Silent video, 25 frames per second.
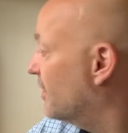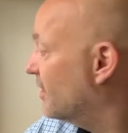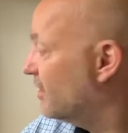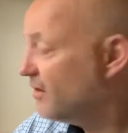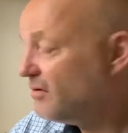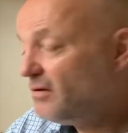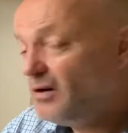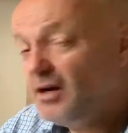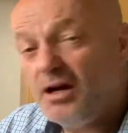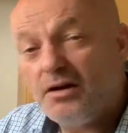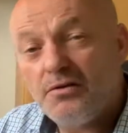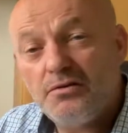
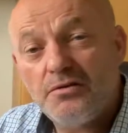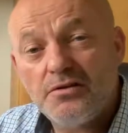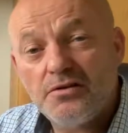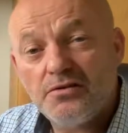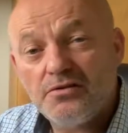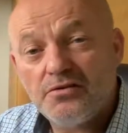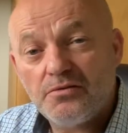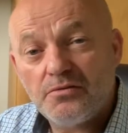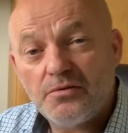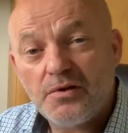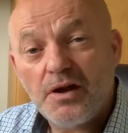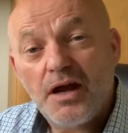There are
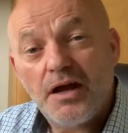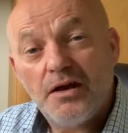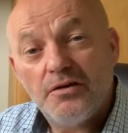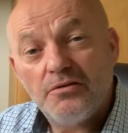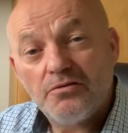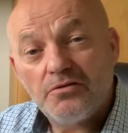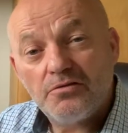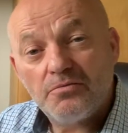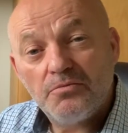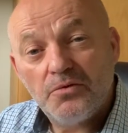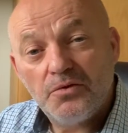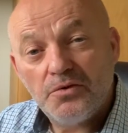others
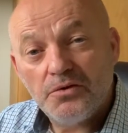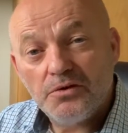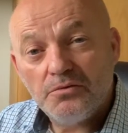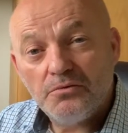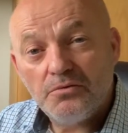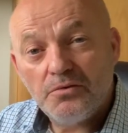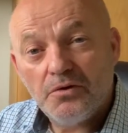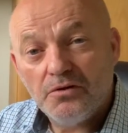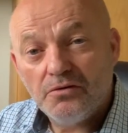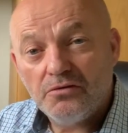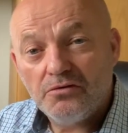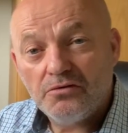around, smaller
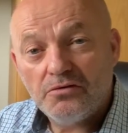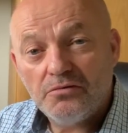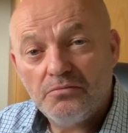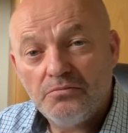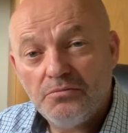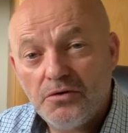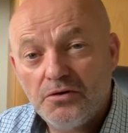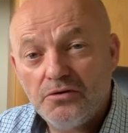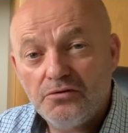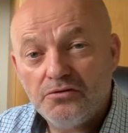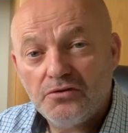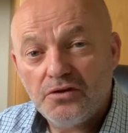ones,
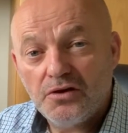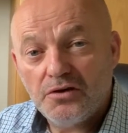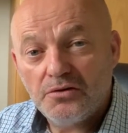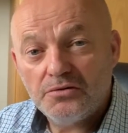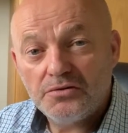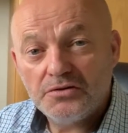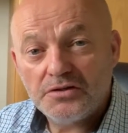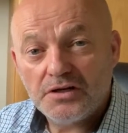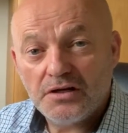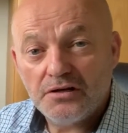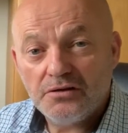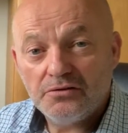and most
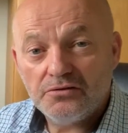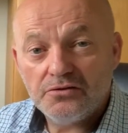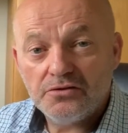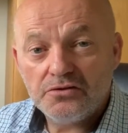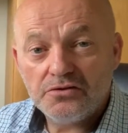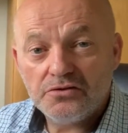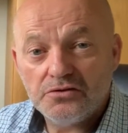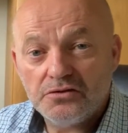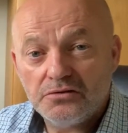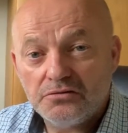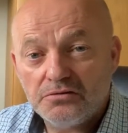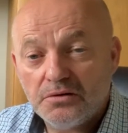hotels
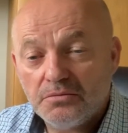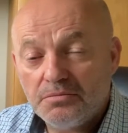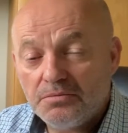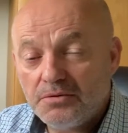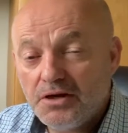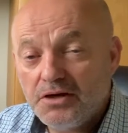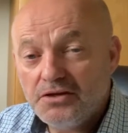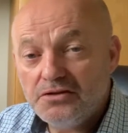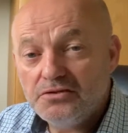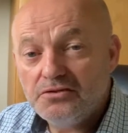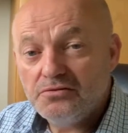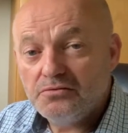and tour
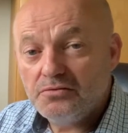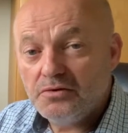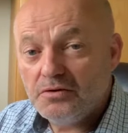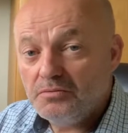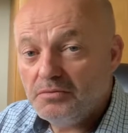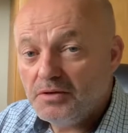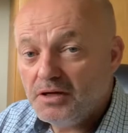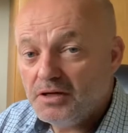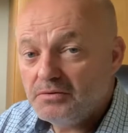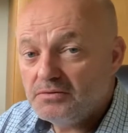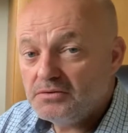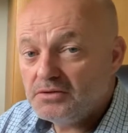operators will
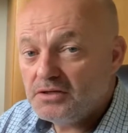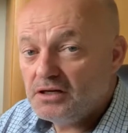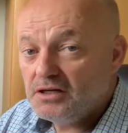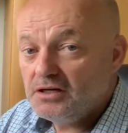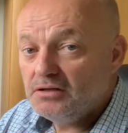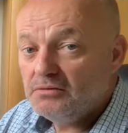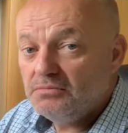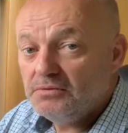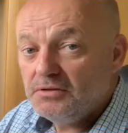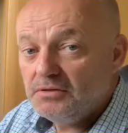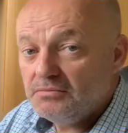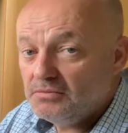be able to
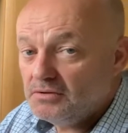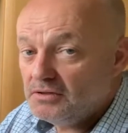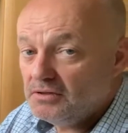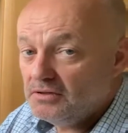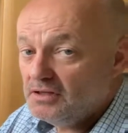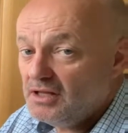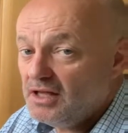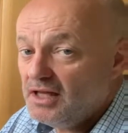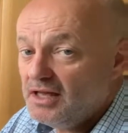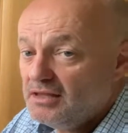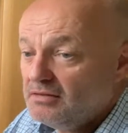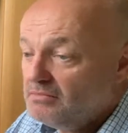help you,
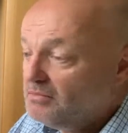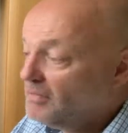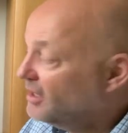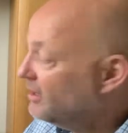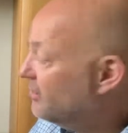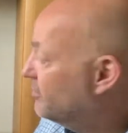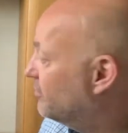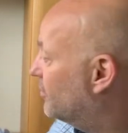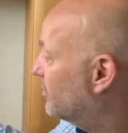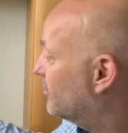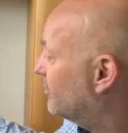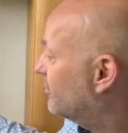but they're the
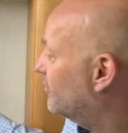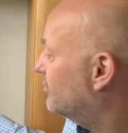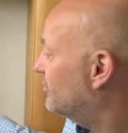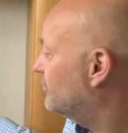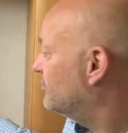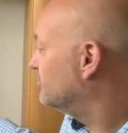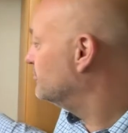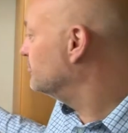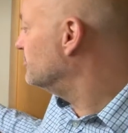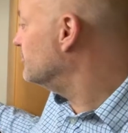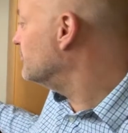main ones.